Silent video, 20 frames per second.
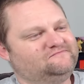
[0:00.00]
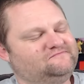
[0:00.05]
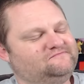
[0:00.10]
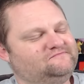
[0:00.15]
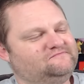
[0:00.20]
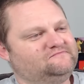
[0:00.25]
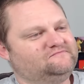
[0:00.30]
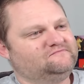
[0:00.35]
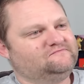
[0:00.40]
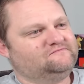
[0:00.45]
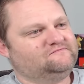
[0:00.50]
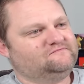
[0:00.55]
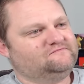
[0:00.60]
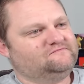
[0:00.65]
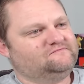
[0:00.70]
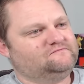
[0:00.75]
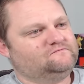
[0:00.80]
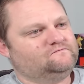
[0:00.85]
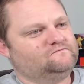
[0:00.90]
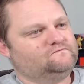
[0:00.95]

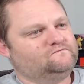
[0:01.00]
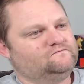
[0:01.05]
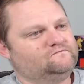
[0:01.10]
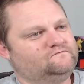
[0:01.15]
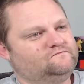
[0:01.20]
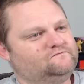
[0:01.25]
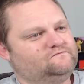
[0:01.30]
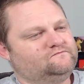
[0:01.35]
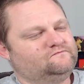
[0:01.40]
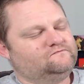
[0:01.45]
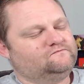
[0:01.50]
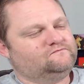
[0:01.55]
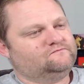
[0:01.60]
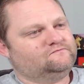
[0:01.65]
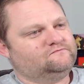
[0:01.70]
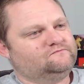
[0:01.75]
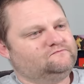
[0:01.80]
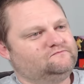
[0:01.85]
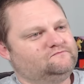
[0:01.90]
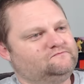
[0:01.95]

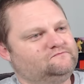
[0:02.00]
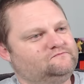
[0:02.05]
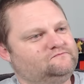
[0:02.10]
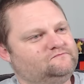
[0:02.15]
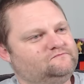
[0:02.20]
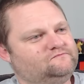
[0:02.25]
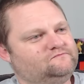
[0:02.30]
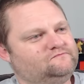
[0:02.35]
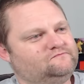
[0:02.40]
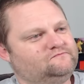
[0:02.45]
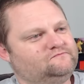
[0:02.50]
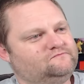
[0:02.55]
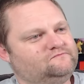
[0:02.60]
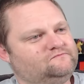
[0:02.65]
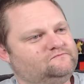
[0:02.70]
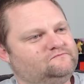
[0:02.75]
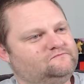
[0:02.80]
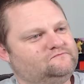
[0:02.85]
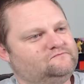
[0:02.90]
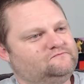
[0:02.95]

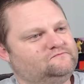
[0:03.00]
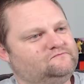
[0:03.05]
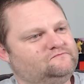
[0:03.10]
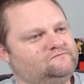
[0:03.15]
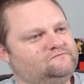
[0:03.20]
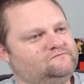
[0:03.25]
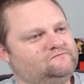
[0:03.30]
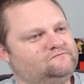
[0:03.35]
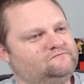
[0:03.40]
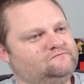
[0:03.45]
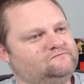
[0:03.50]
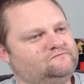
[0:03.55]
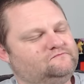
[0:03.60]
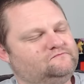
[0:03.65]
(silent)